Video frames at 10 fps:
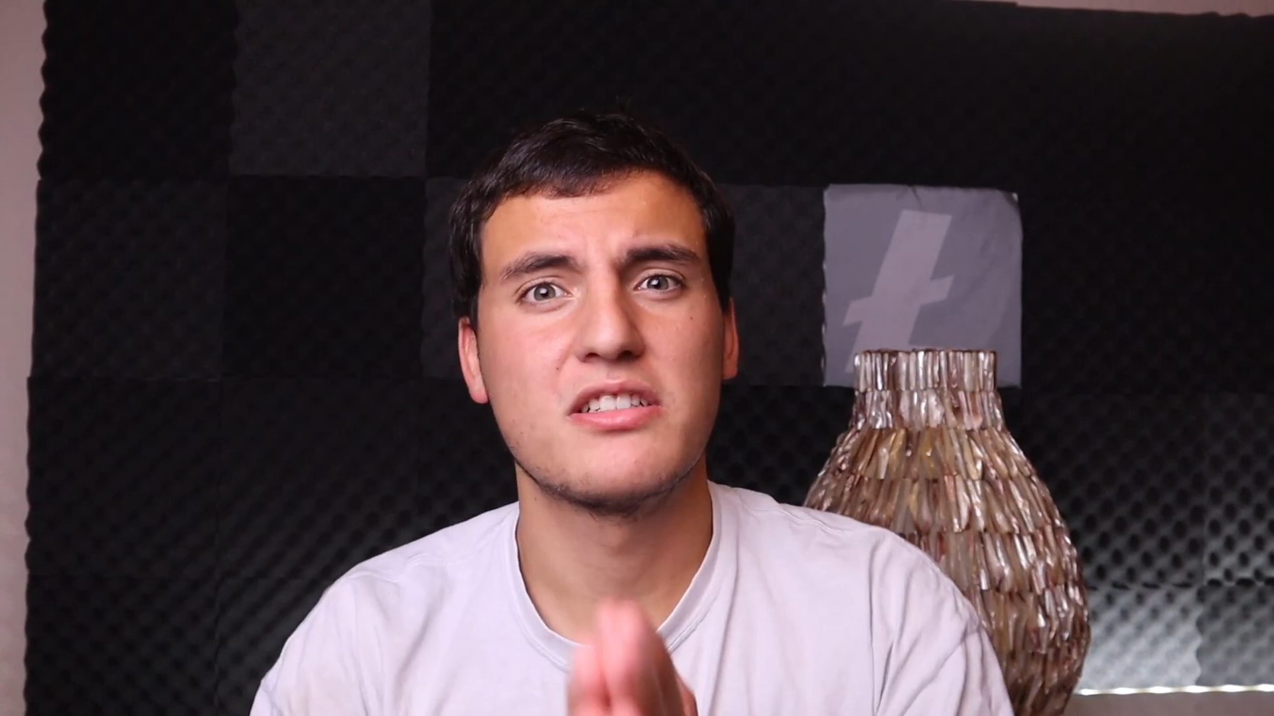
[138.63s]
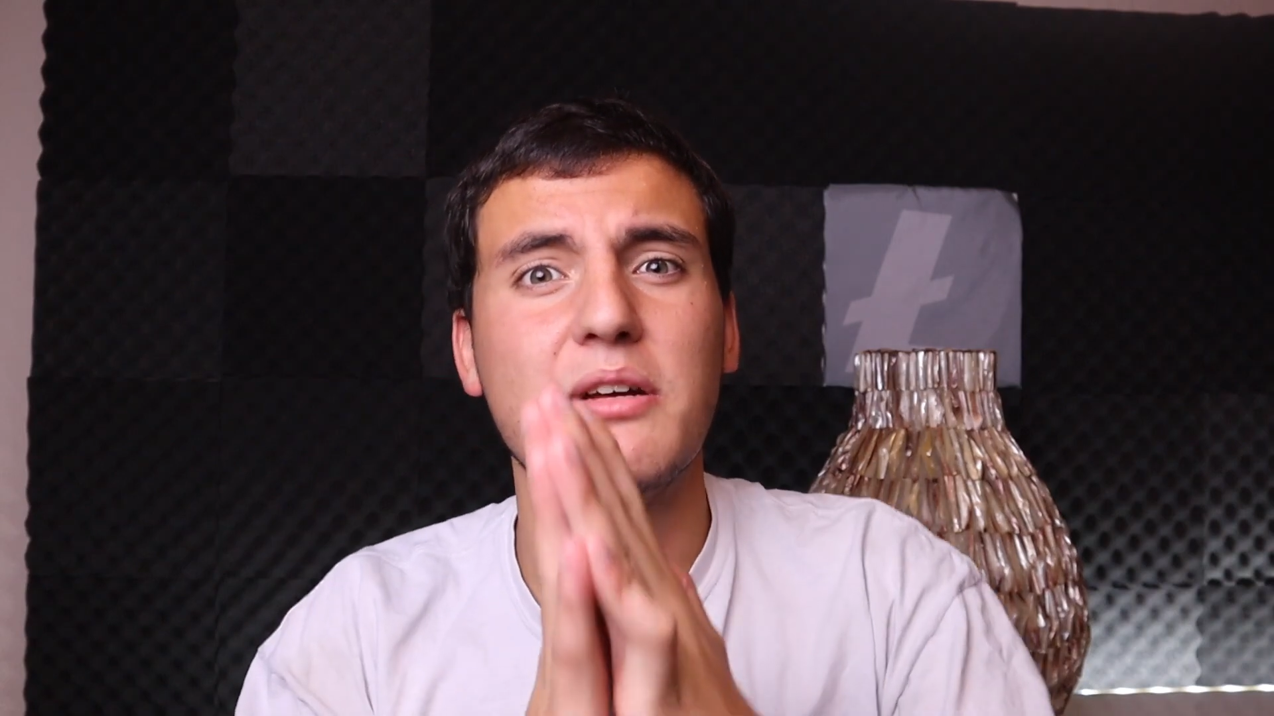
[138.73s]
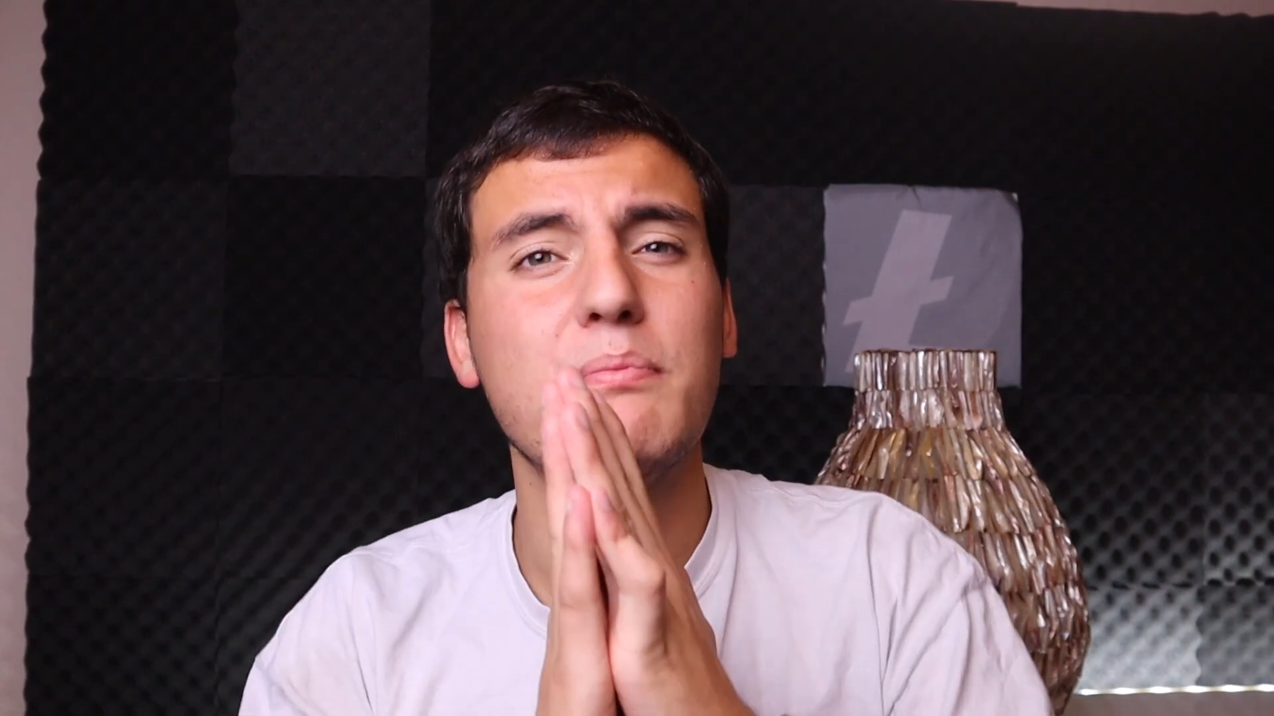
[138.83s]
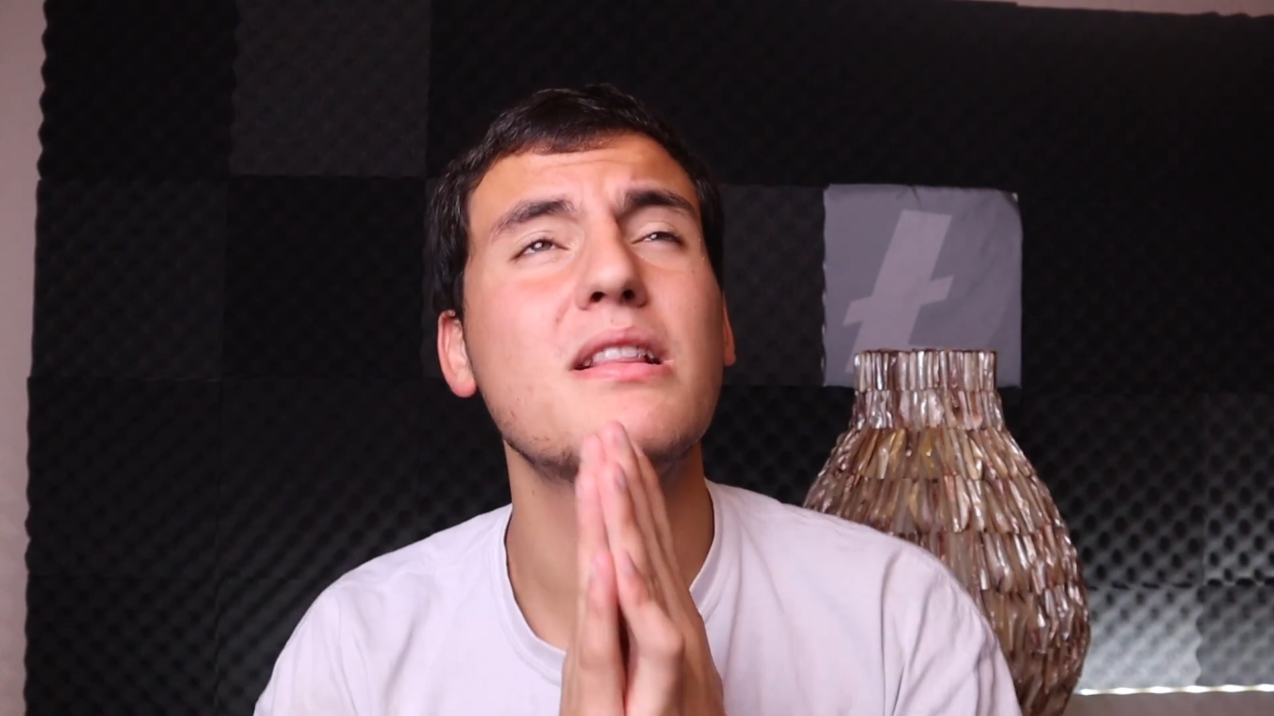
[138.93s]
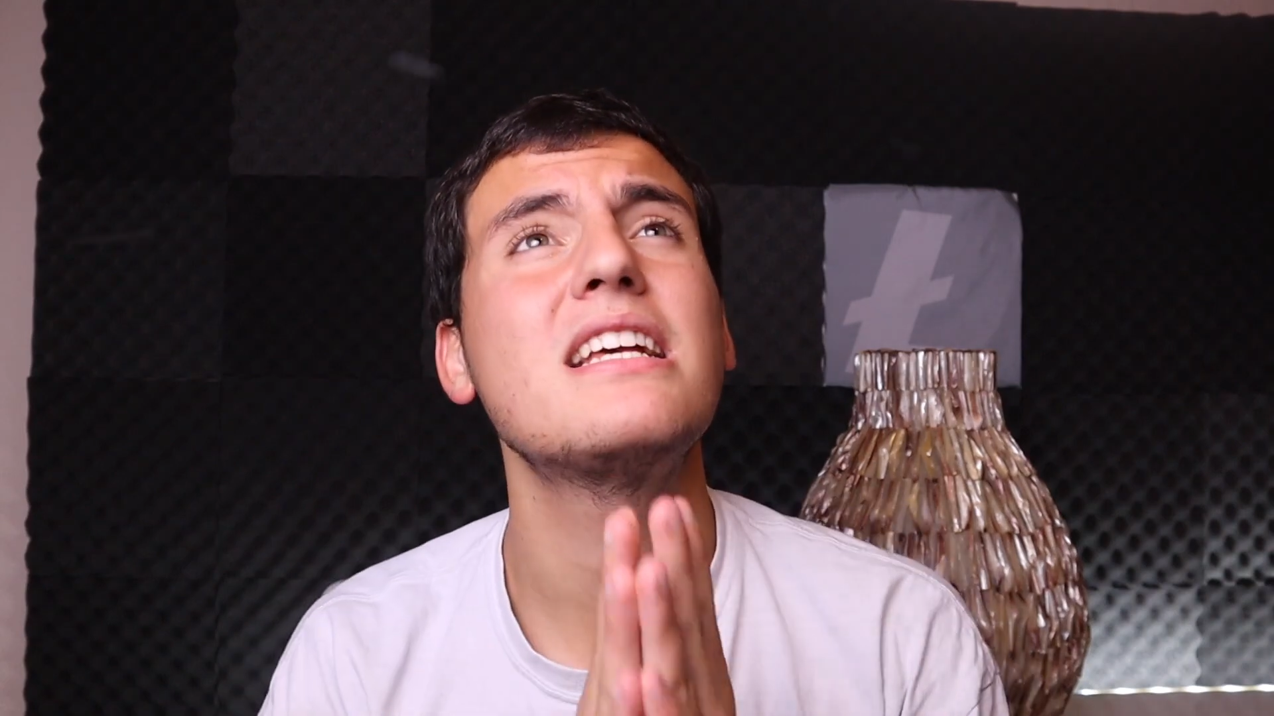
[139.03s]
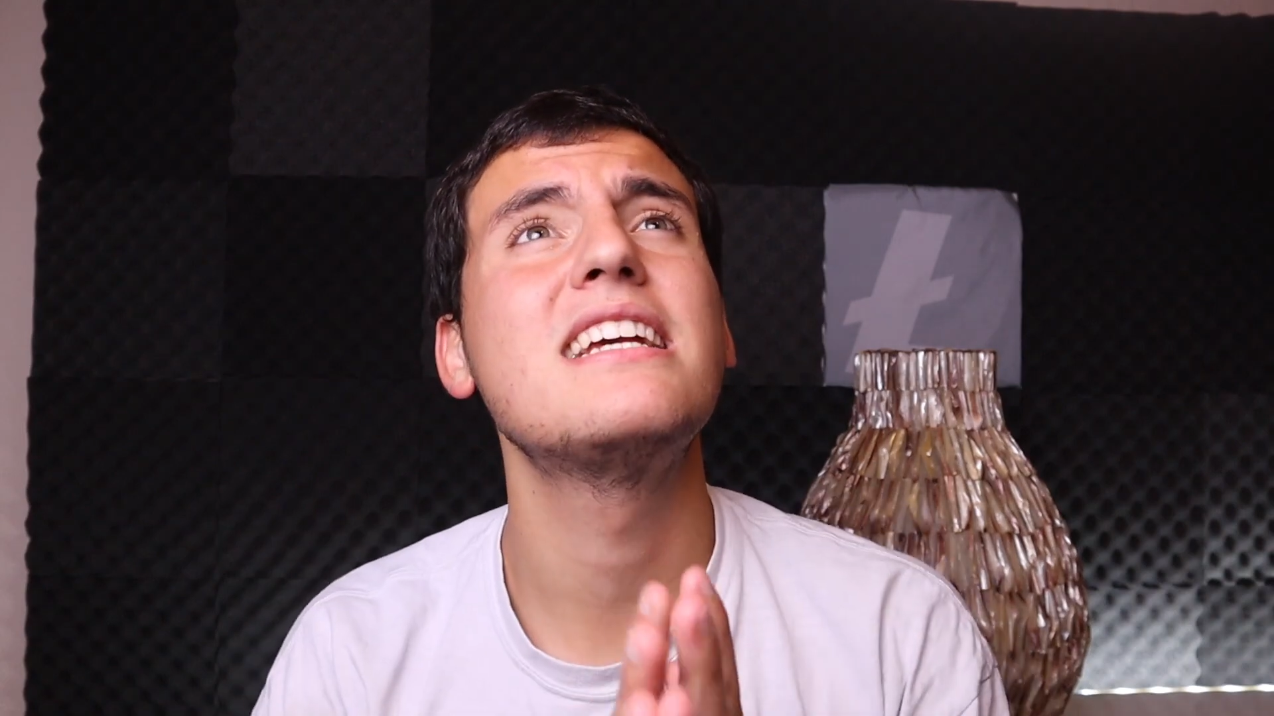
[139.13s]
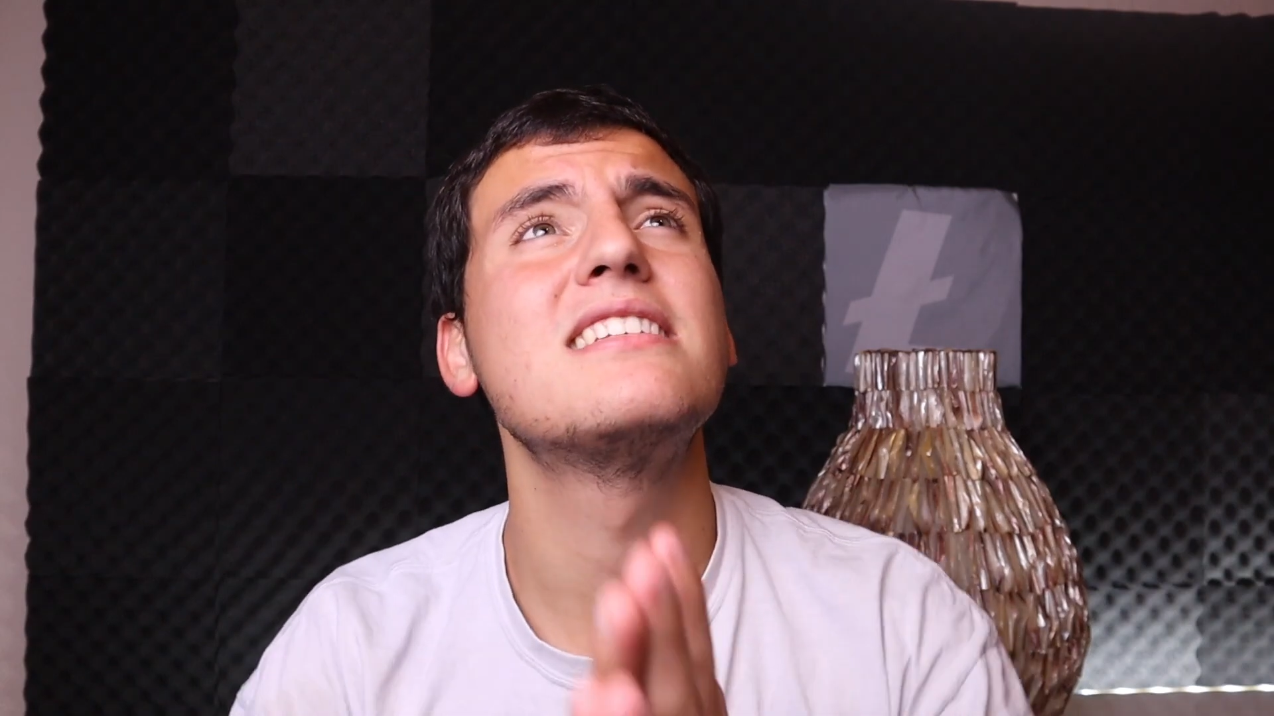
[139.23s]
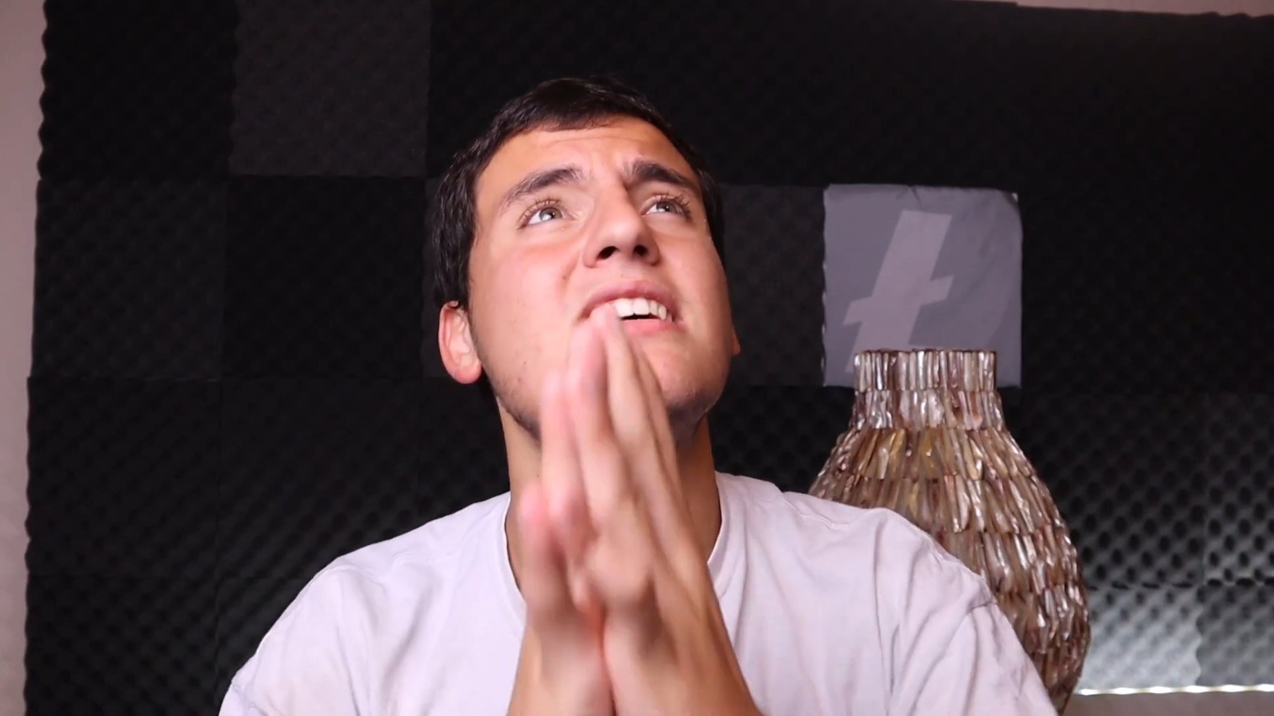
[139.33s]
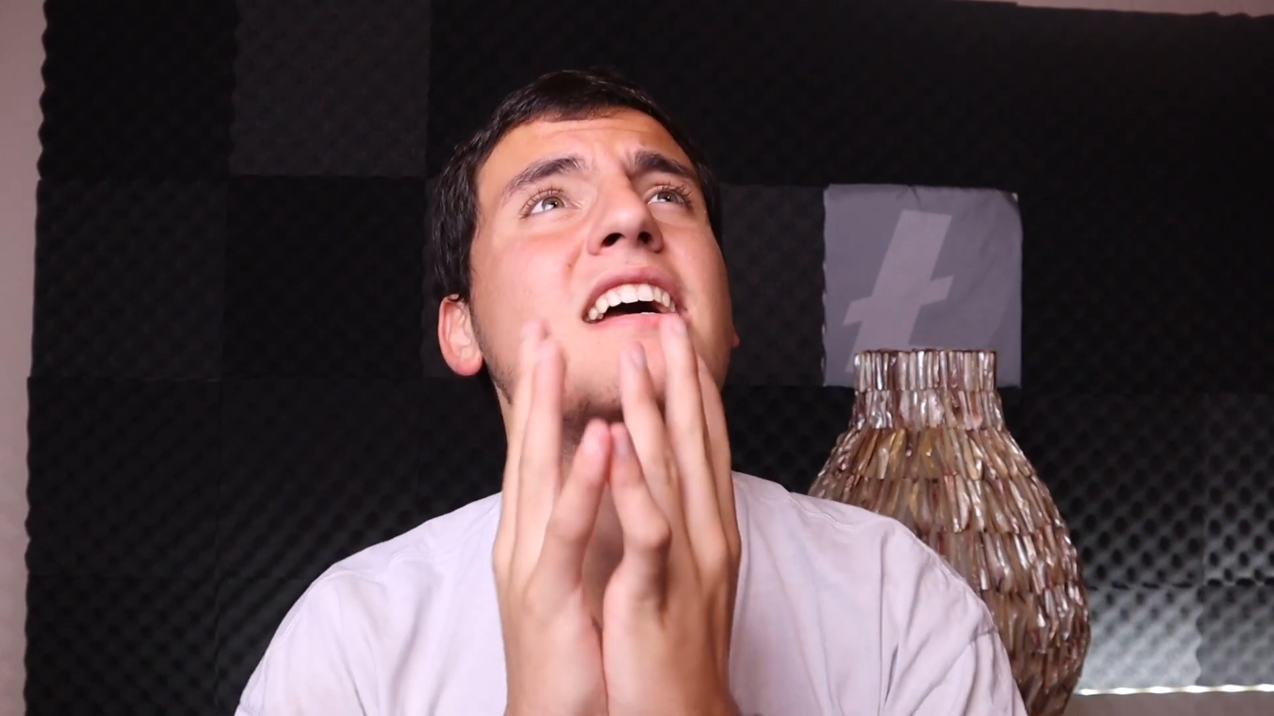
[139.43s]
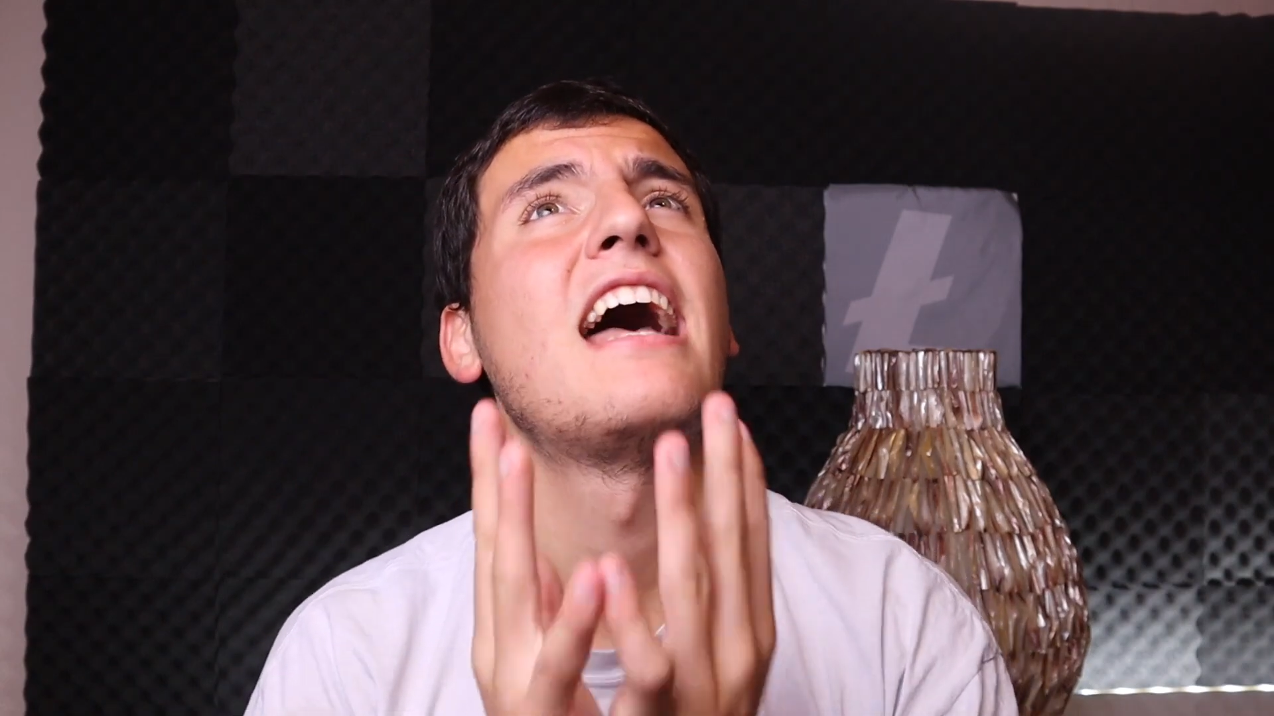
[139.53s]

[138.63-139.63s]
to please